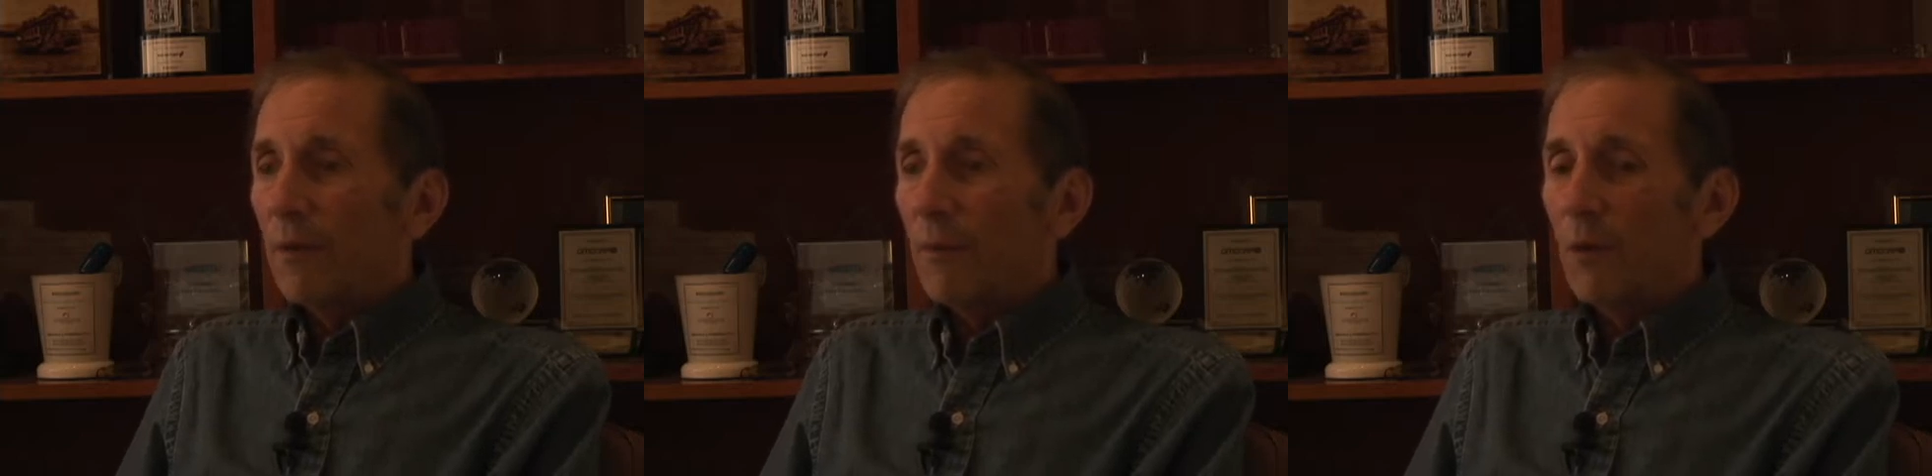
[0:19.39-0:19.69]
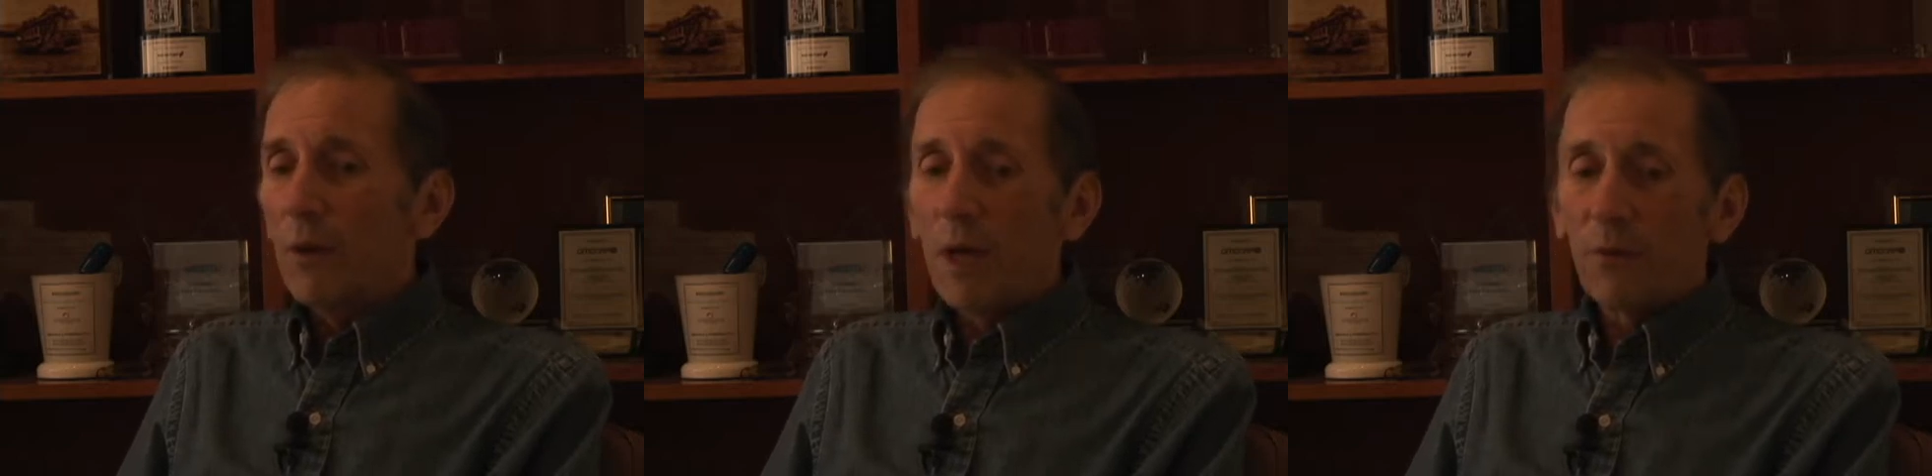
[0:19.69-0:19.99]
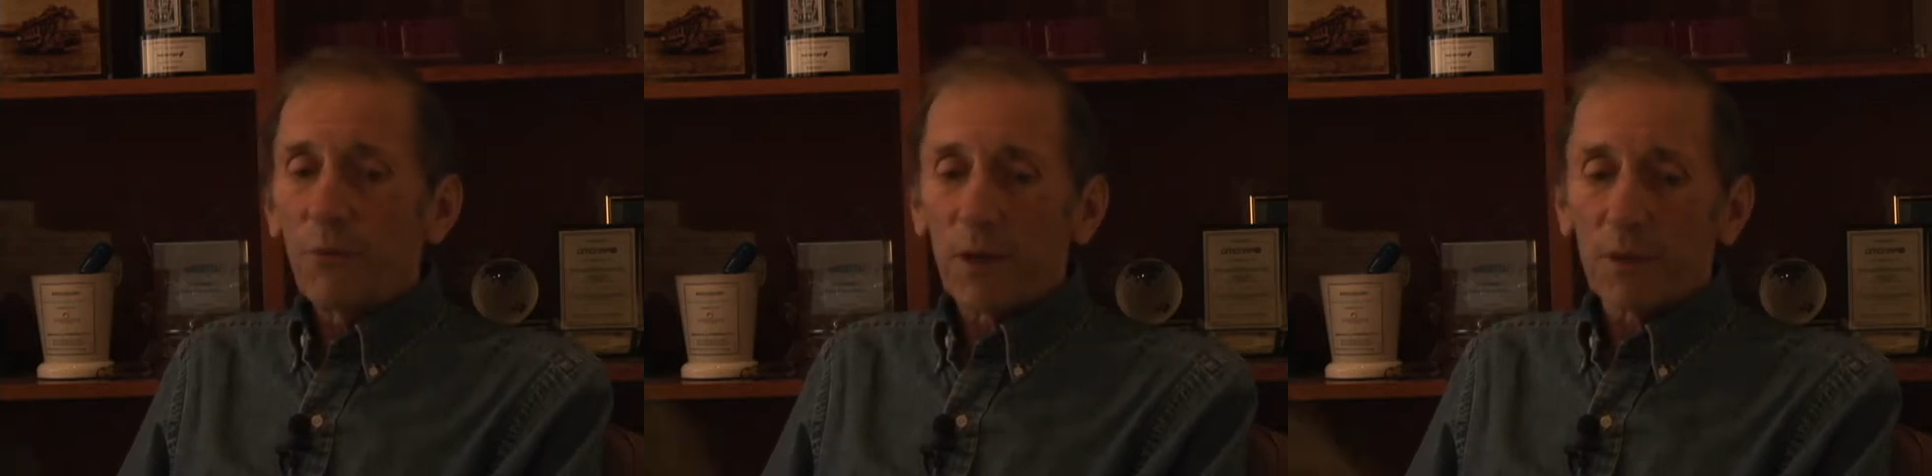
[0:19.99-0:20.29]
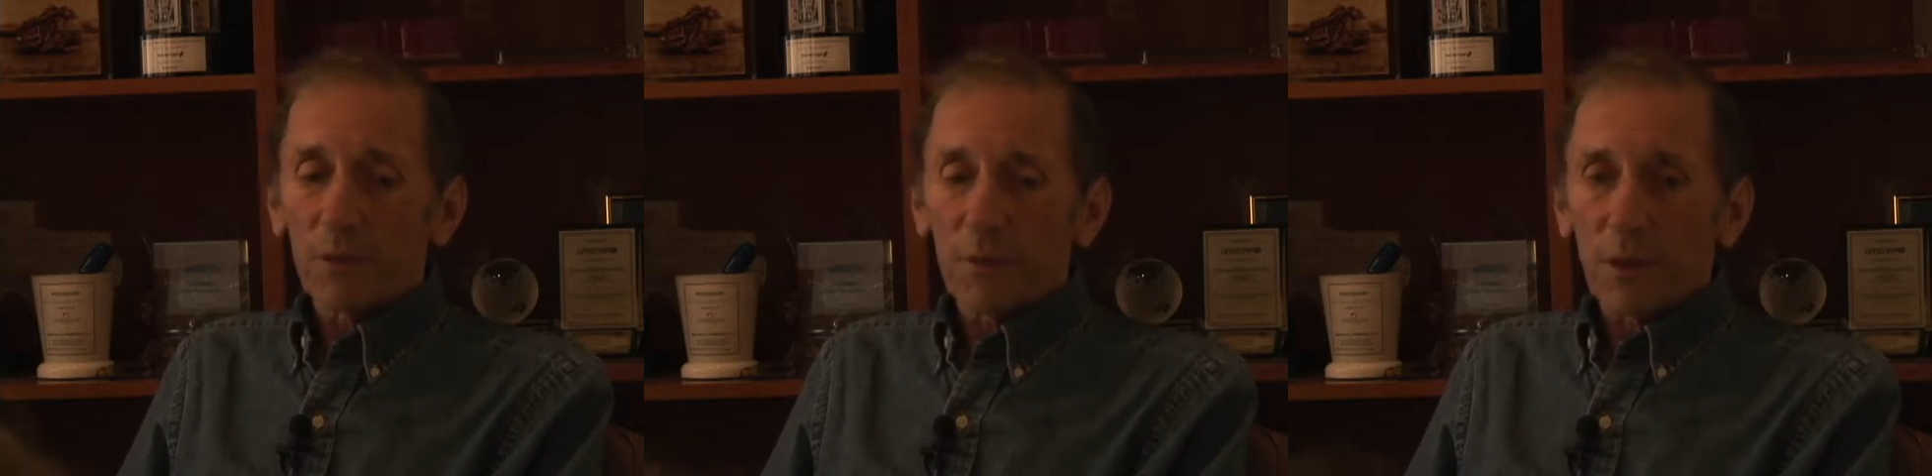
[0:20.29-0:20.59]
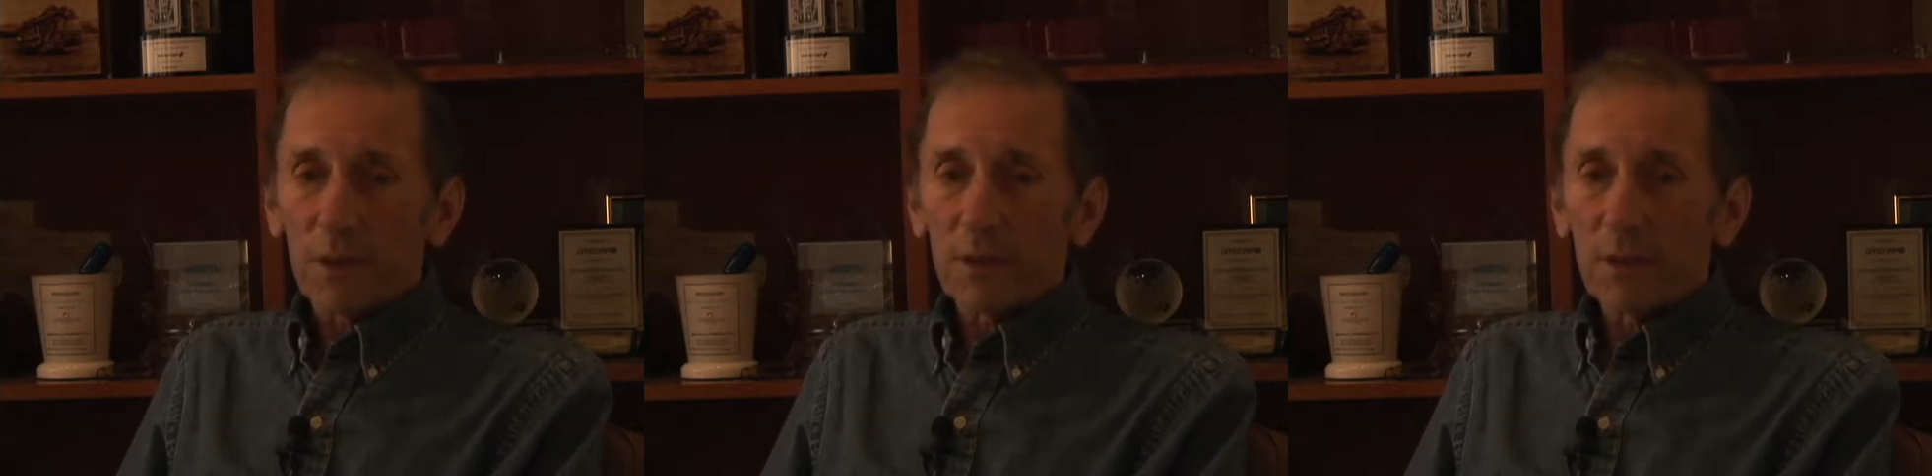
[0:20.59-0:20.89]
I mean, we had fixed the
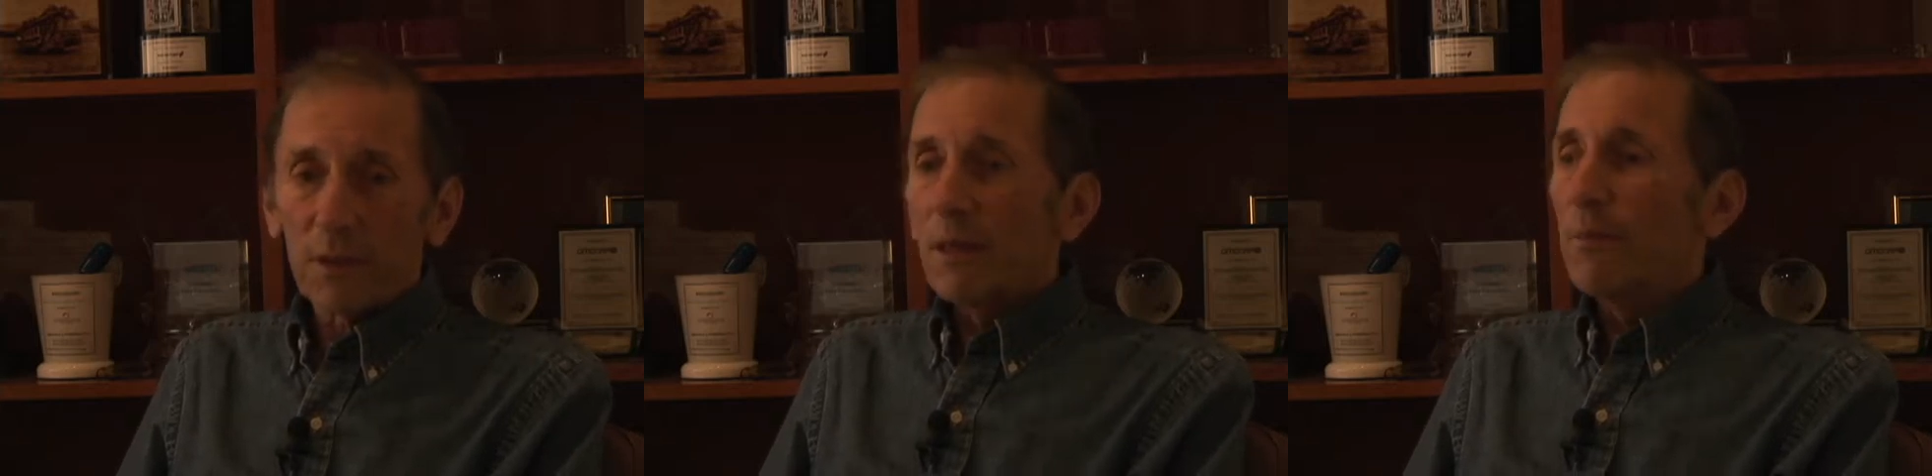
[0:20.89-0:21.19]
place. The